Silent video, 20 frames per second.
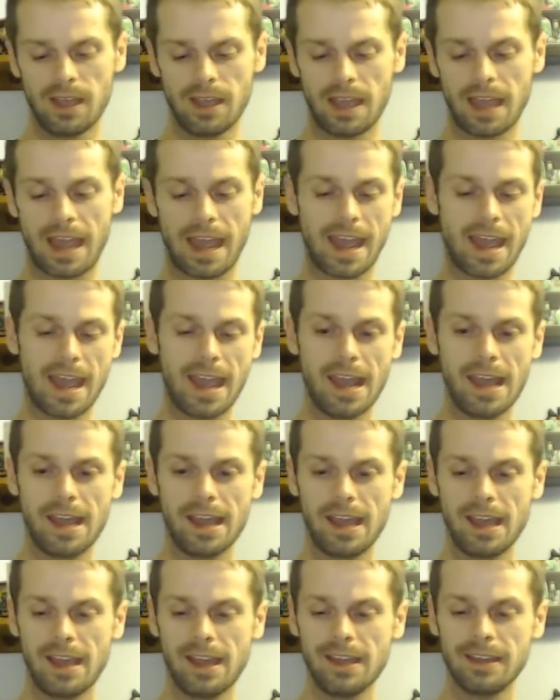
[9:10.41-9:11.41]

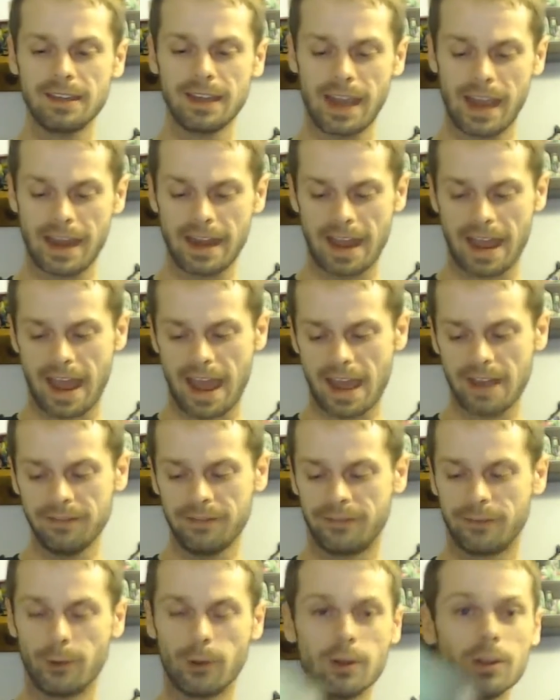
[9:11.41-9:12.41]
and an ad
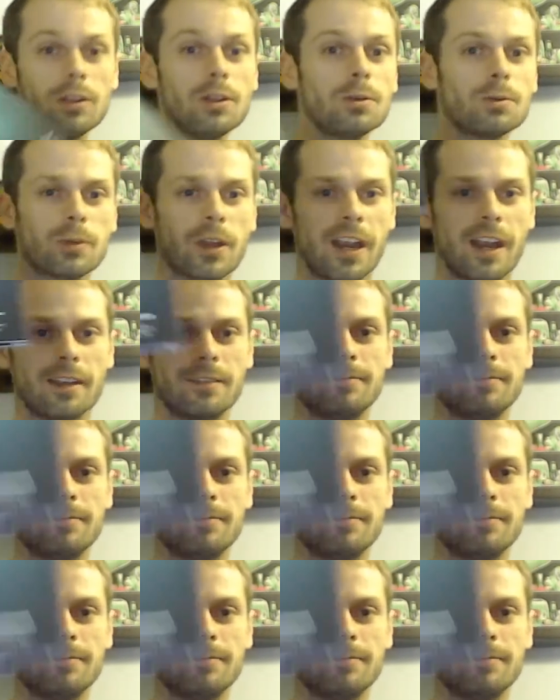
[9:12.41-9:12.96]
for lootwear.